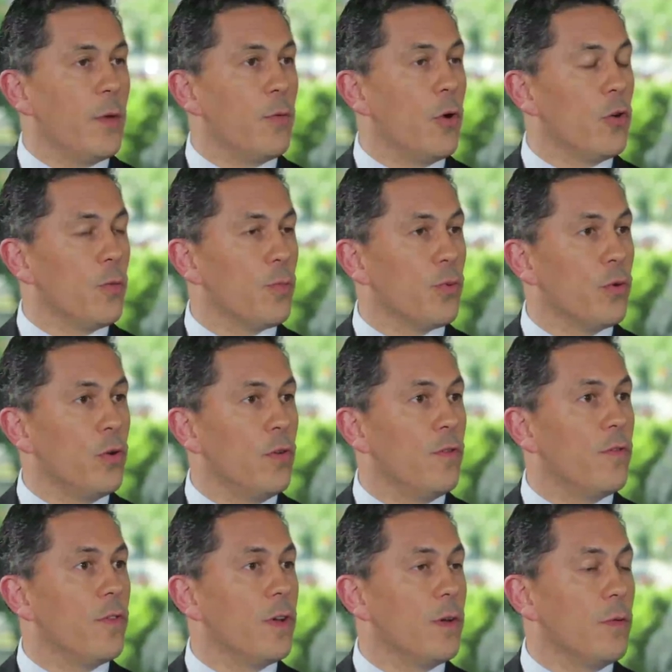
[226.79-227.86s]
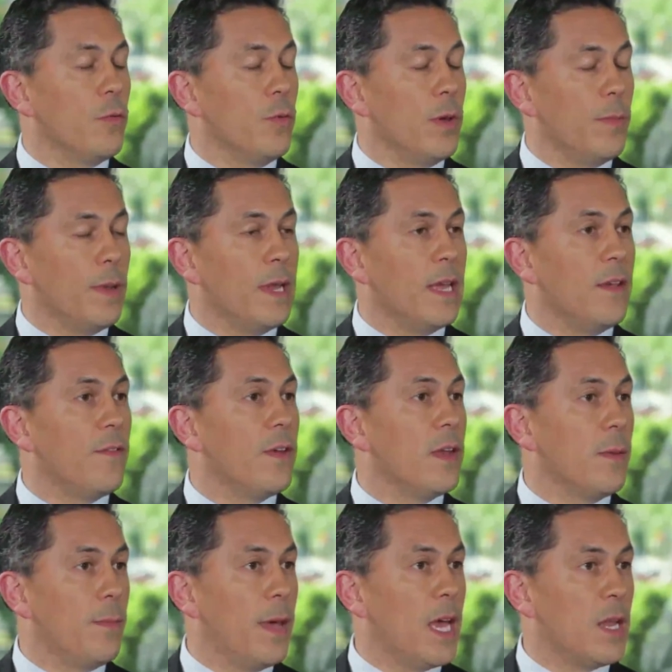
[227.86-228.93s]
won't prove, we believe, an
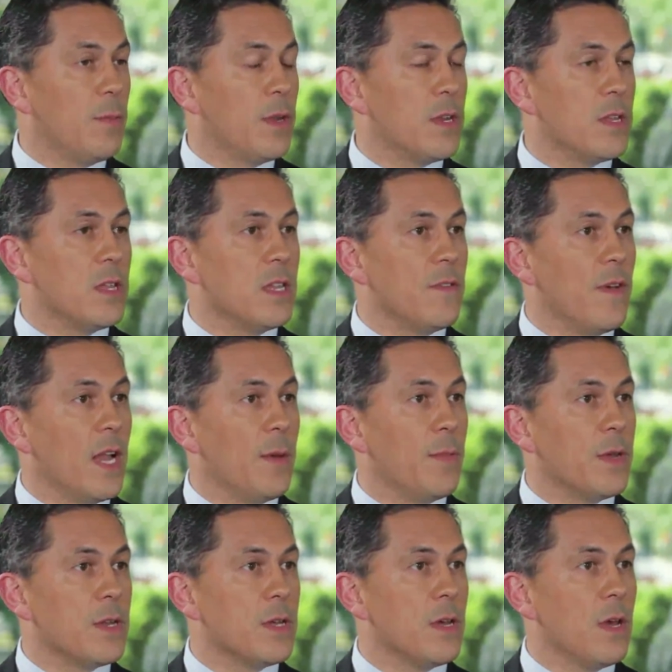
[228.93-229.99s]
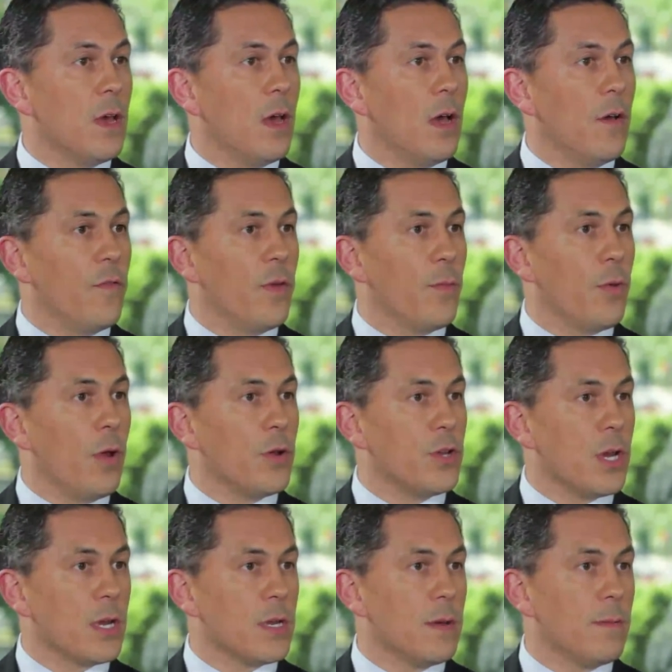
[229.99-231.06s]
impediment to the development of the
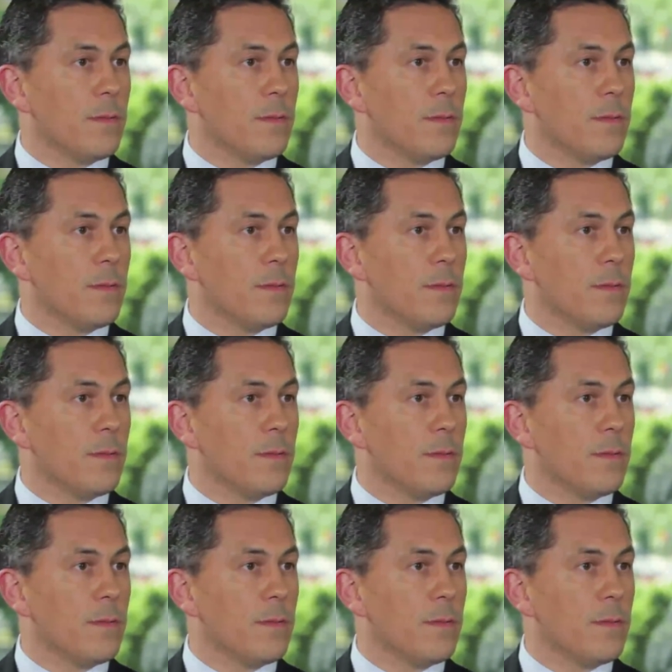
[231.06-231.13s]
project.